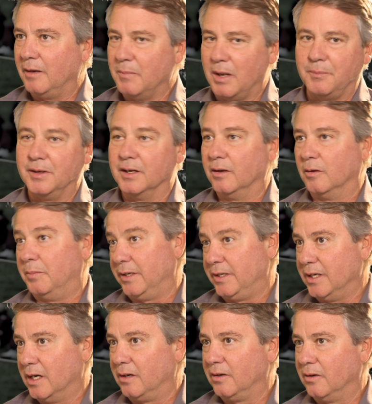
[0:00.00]
maybe a little bit
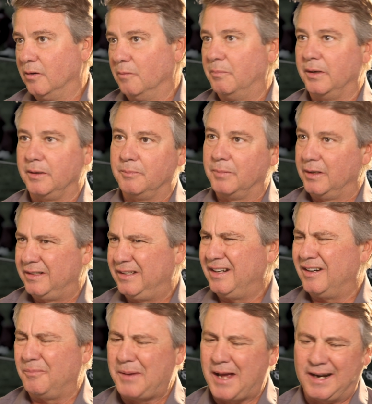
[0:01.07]
younger, but you
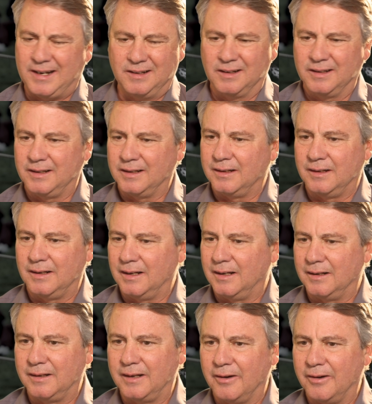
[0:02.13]
know, Pat Healy
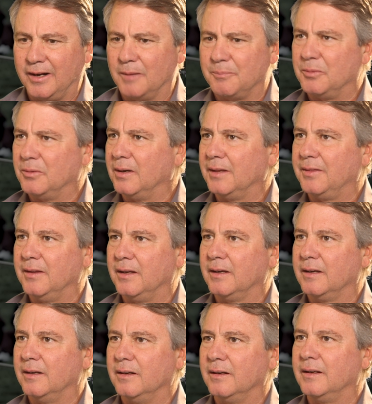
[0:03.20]
and Garrett Epple, I
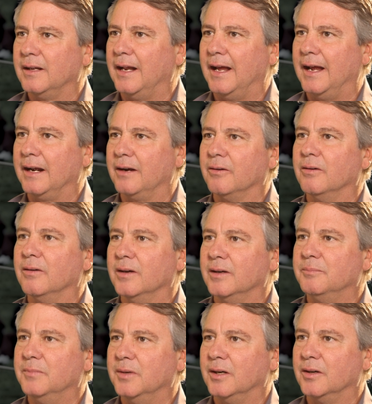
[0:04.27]
think, can
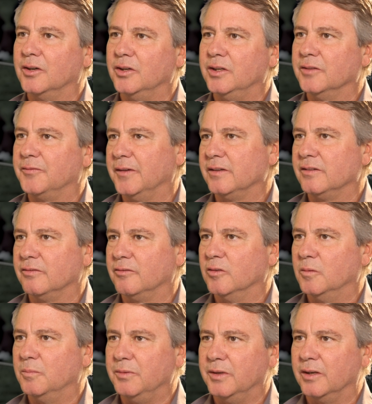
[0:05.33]
anchor a good defensive
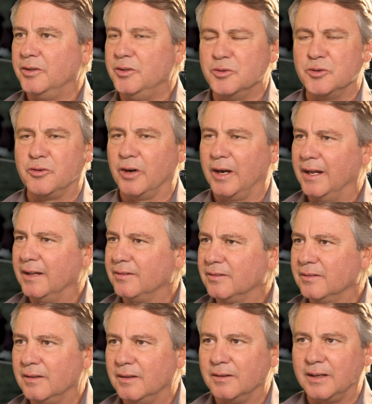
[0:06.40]
group. You know, Hugh
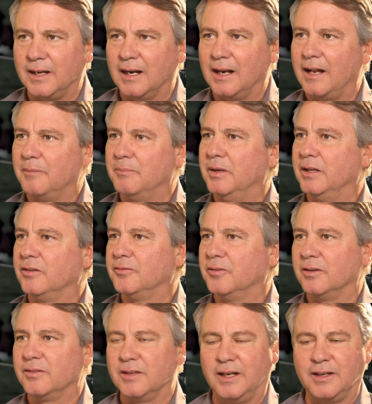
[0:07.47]
Krantz got a lot of minutes
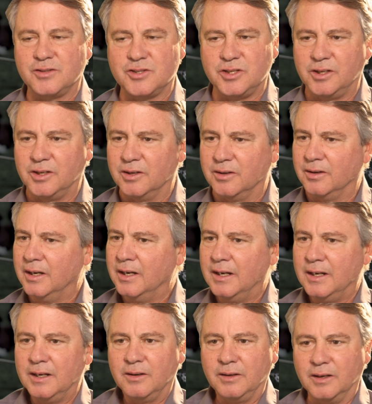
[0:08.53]
for us last year.
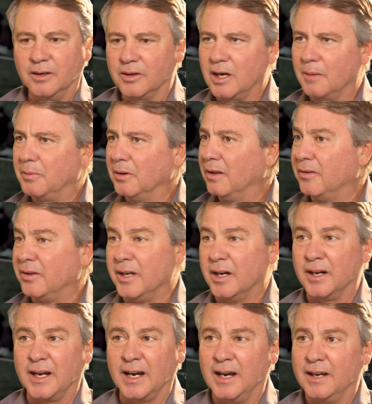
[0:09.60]
You know, a couple other
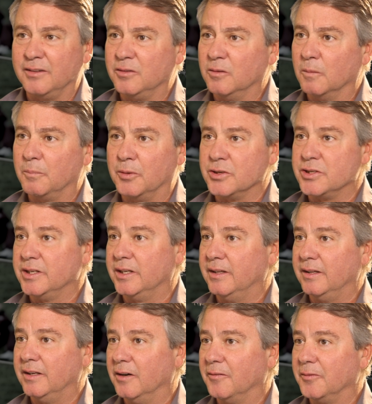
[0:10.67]
young guys who are pushing
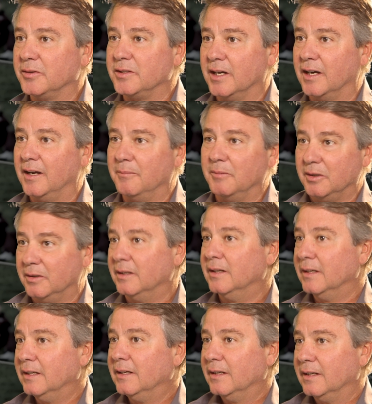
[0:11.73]
in there for time, and
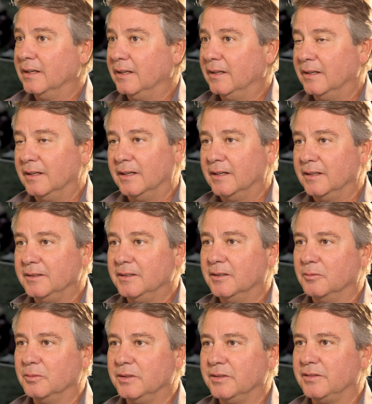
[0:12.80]
you
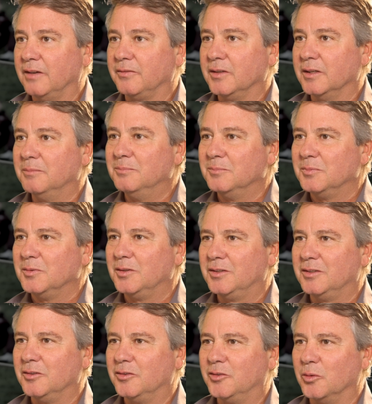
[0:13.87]
know, we just have to
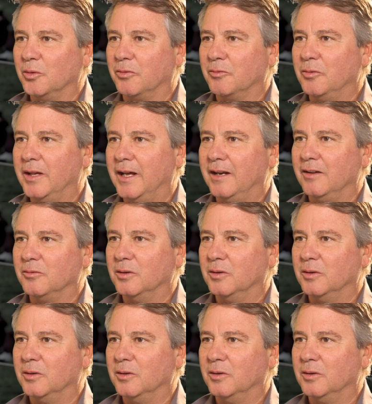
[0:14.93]
sort through that as